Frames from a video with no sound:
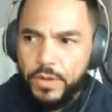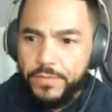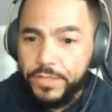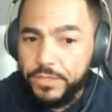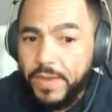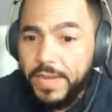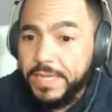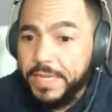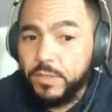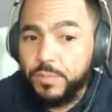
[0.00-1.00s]
just finding
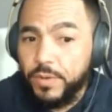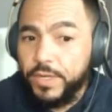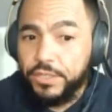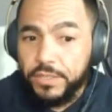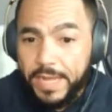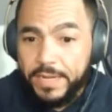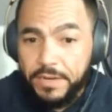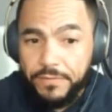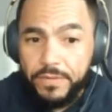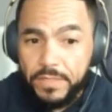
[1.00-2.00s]
inspiration at
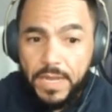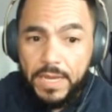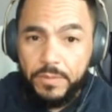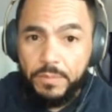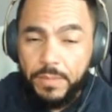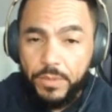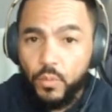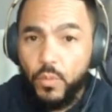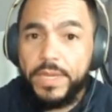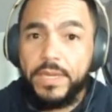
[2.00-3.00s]
different times. And maybe you're
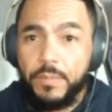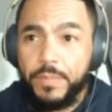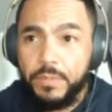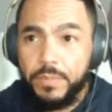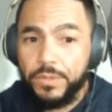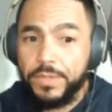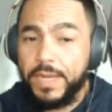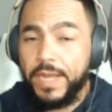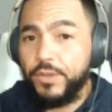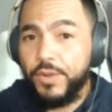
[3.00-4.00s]
waking up in the middle of the
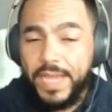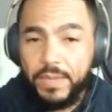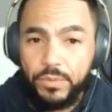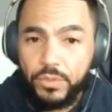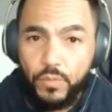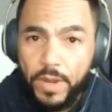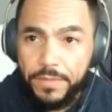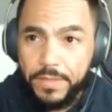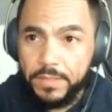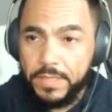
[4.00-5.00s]
night and you're able to write
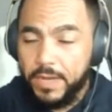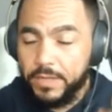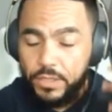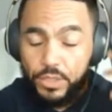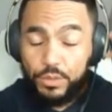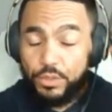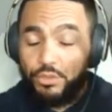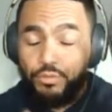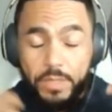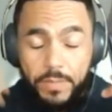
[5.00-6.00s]
things down because you're
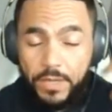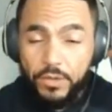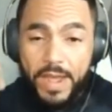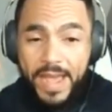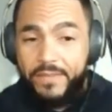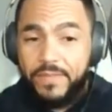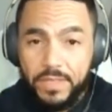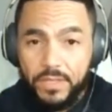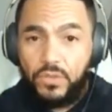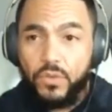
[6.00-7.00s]
dreaming and you're having
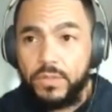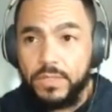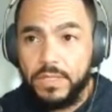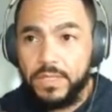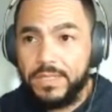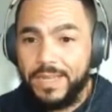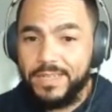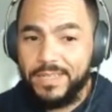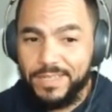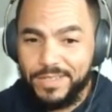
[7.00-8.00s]
these thoughts and these
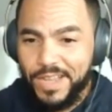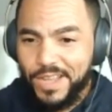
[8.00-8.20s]
ideas.